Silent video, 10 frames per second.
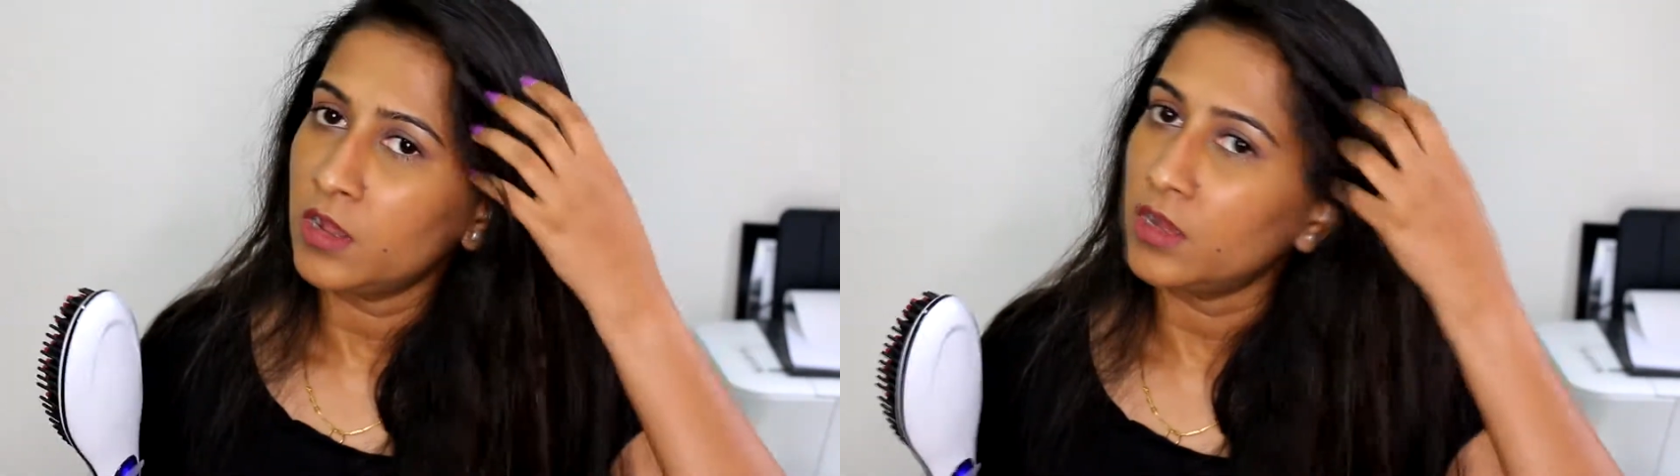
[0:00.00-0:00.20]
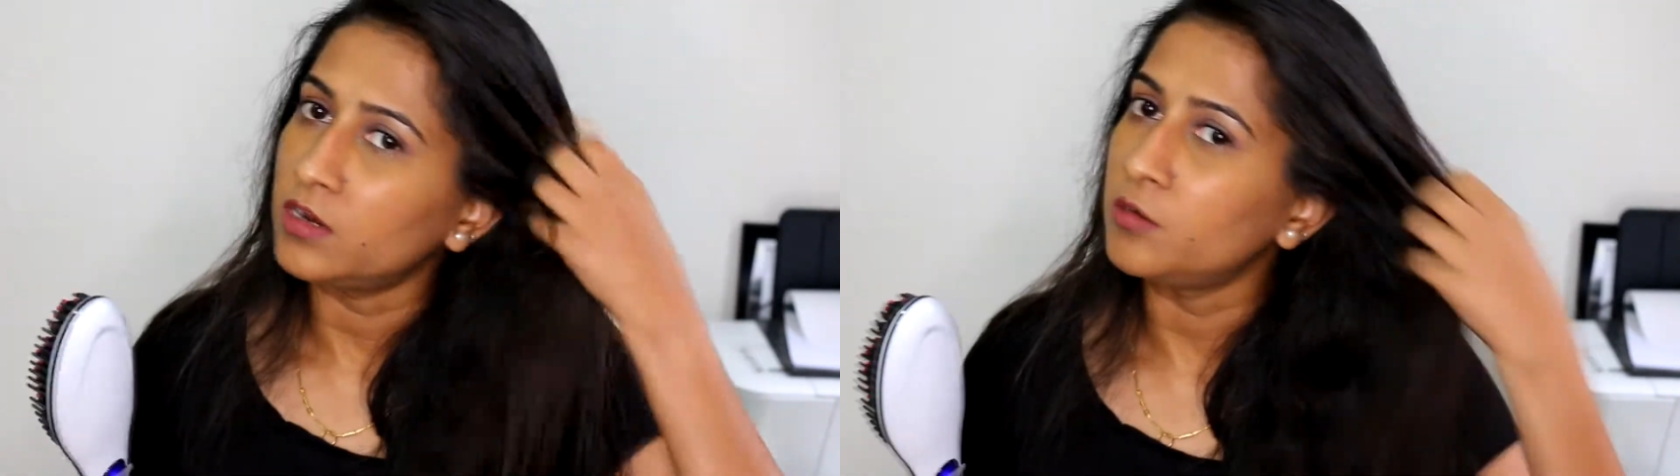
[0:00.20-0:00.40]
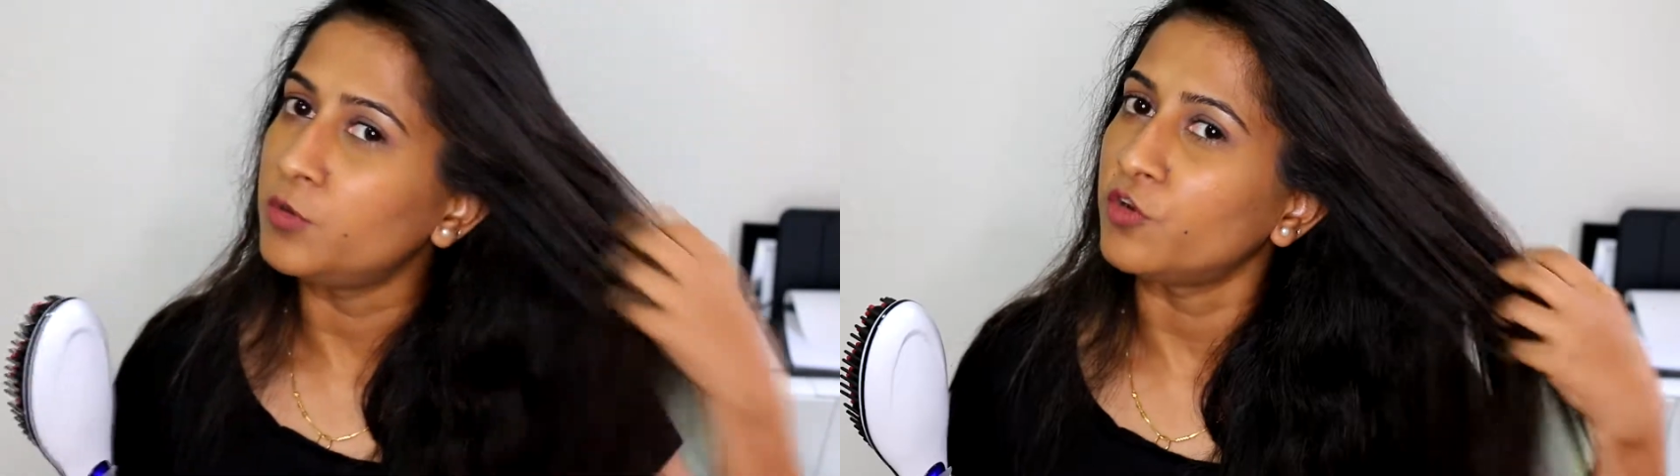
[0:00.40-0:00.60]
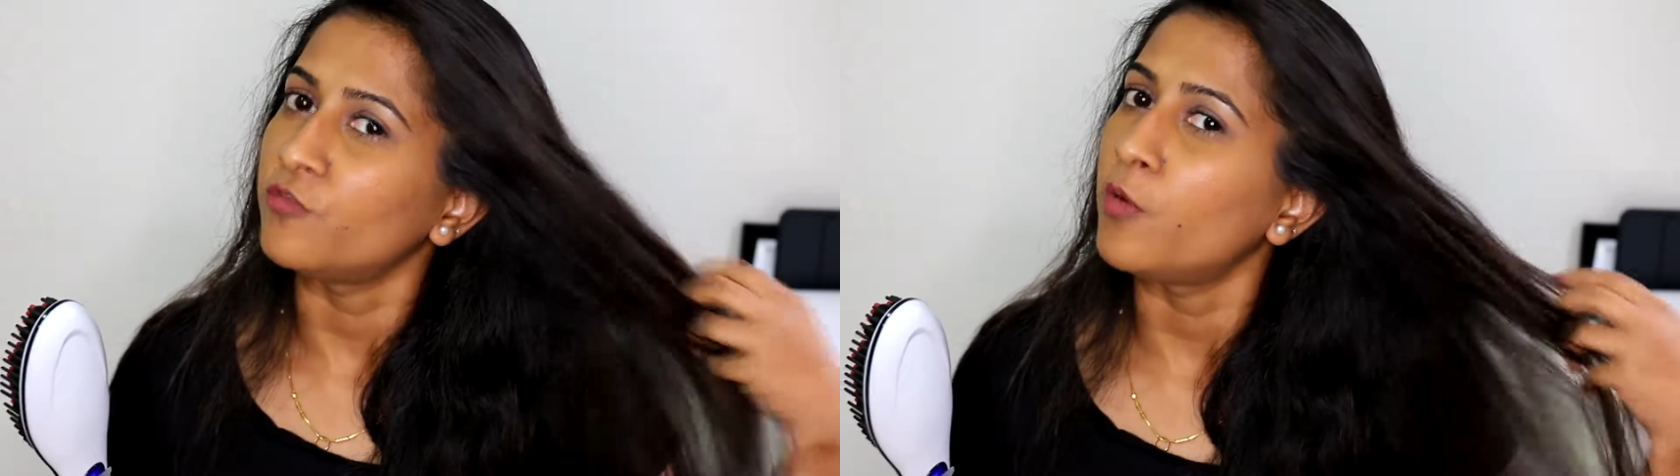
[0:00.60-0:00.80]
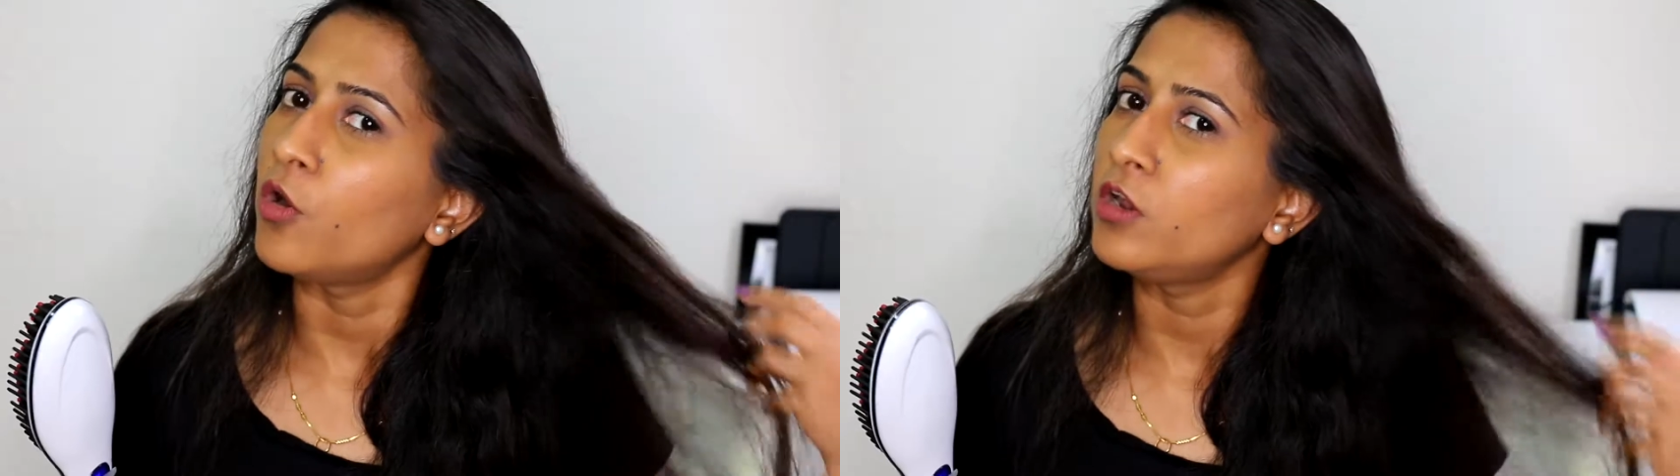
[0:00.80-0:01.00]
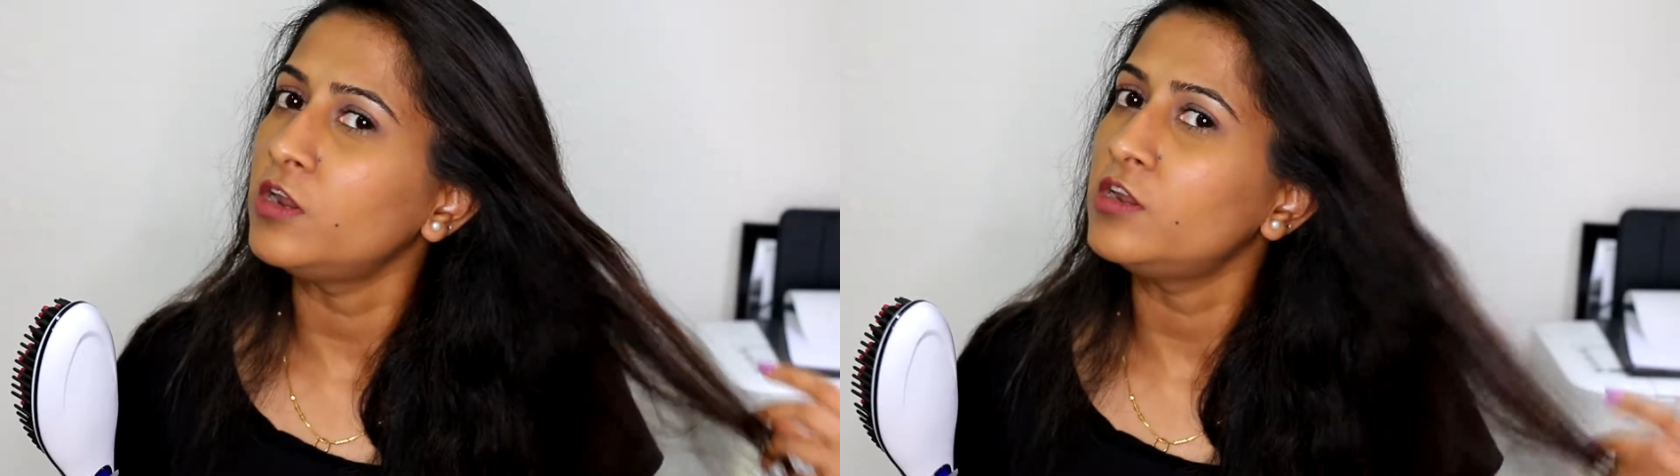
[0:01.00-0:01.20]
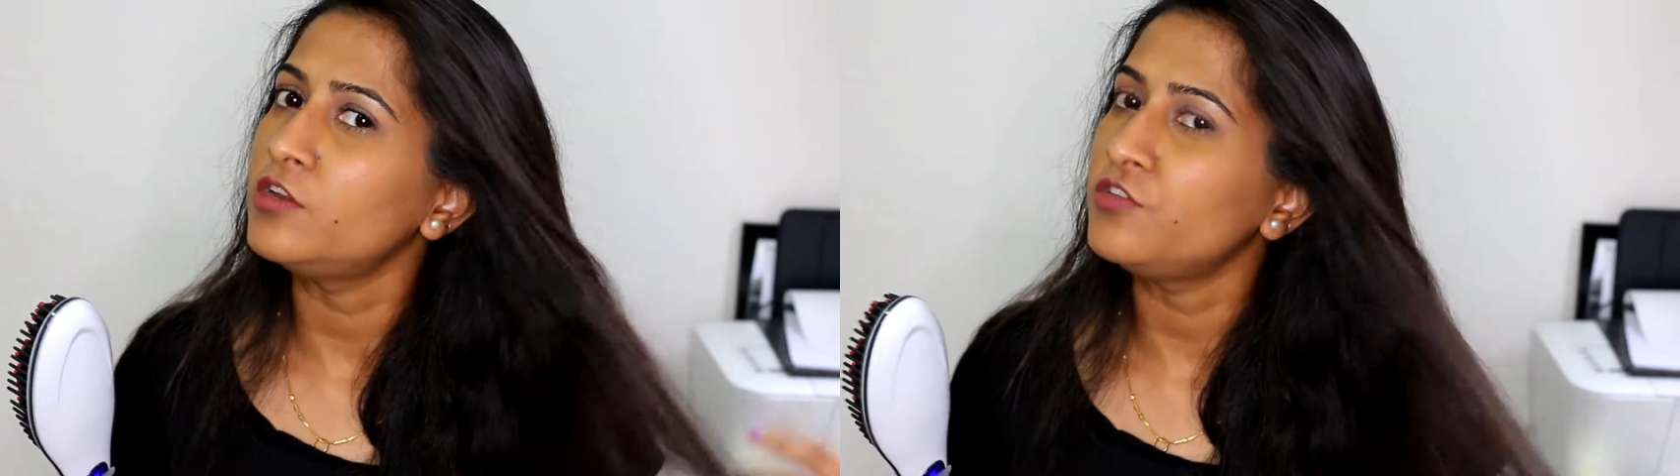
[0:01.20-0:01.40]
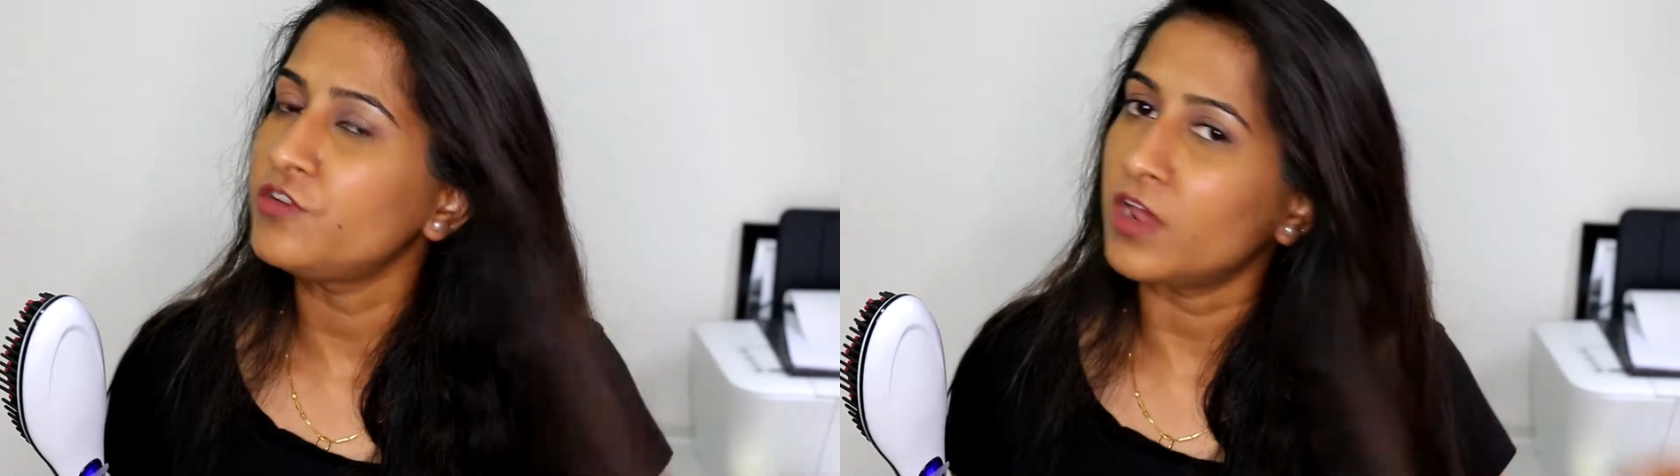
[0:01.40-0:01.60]
a little bit of
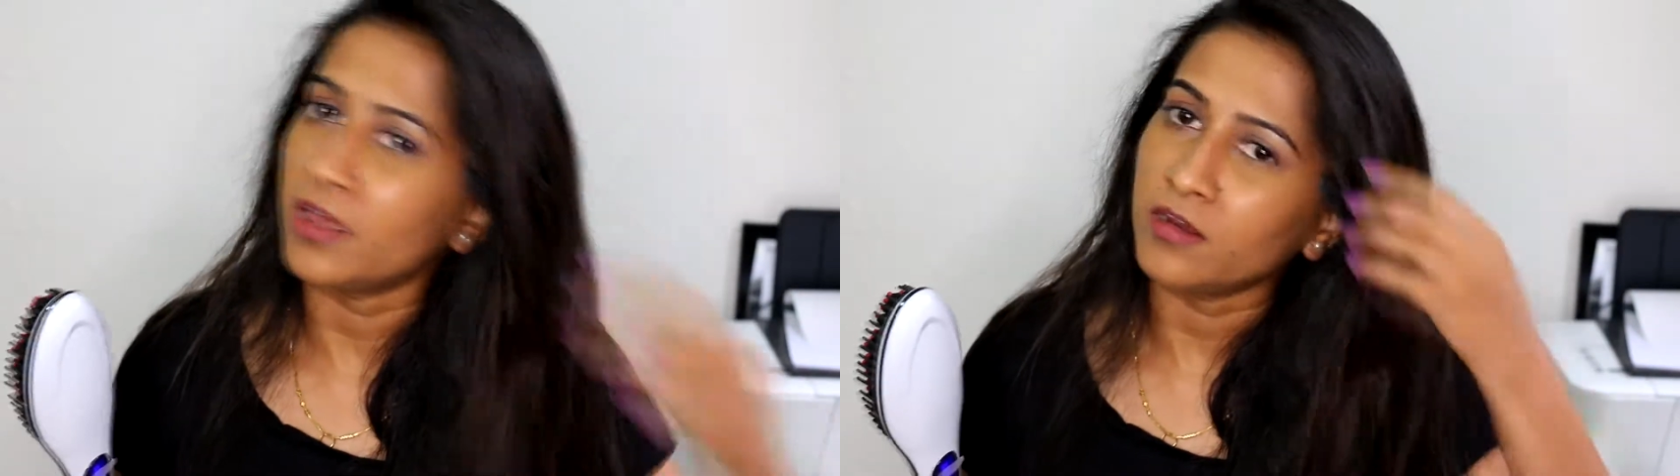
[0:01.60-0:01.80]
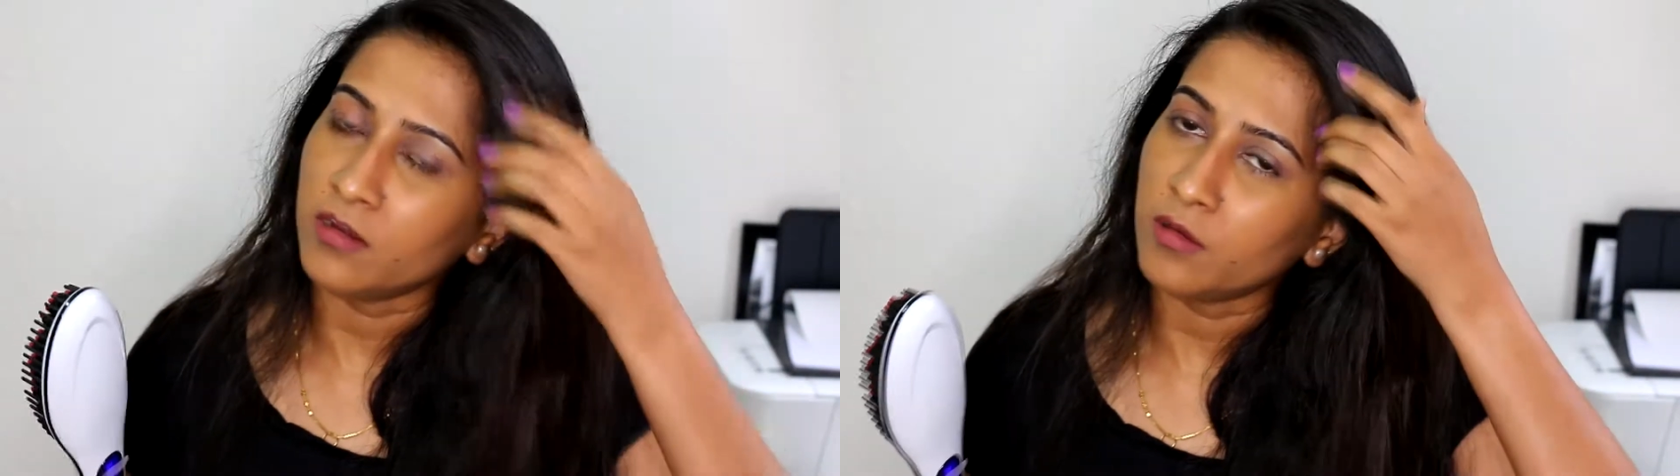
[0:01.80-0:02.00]
polish and